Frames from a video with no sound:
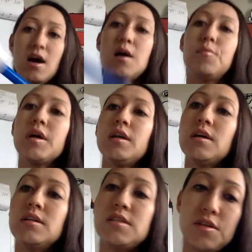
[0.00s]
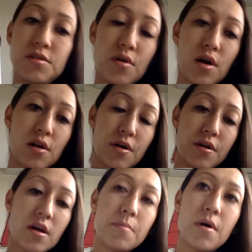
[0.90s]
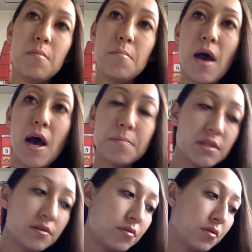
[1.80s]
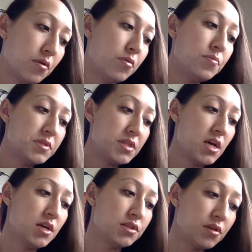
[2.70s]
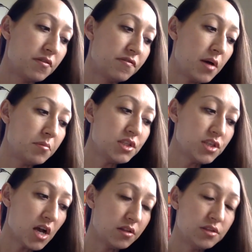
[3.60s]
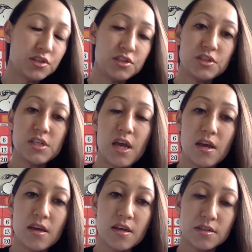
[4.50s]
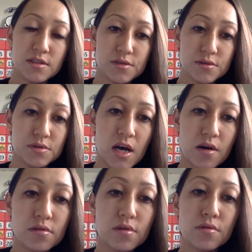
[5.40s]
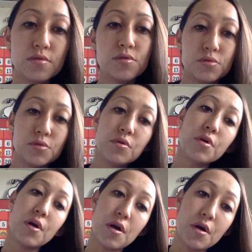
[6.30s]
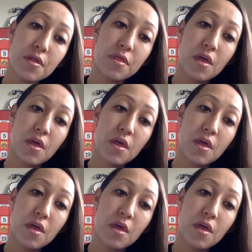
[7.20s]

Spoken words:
We're going to continue our learning about maps and globes. So your family challenge today is to download Google Earth.